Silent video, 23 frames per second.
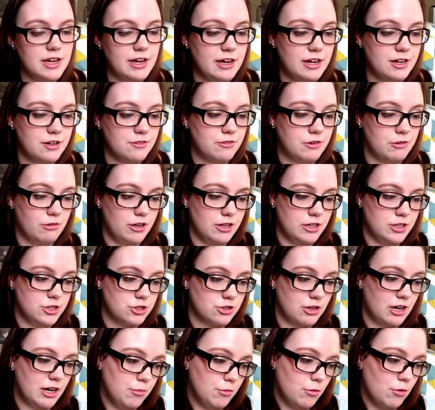and if you want to
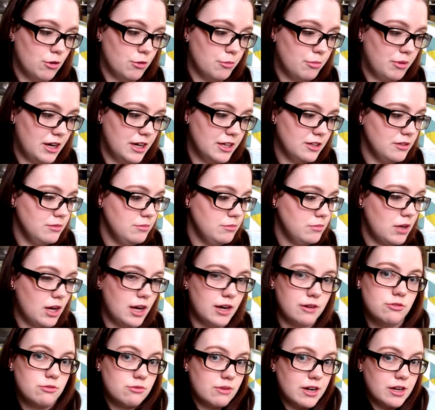try more by them, I
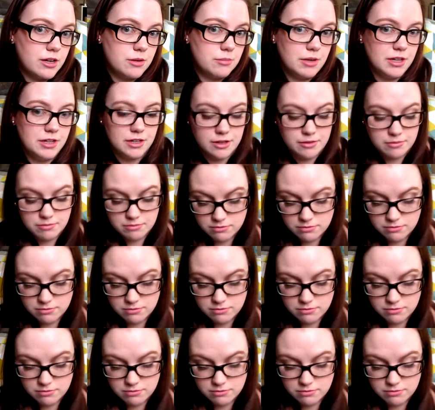would recommend it.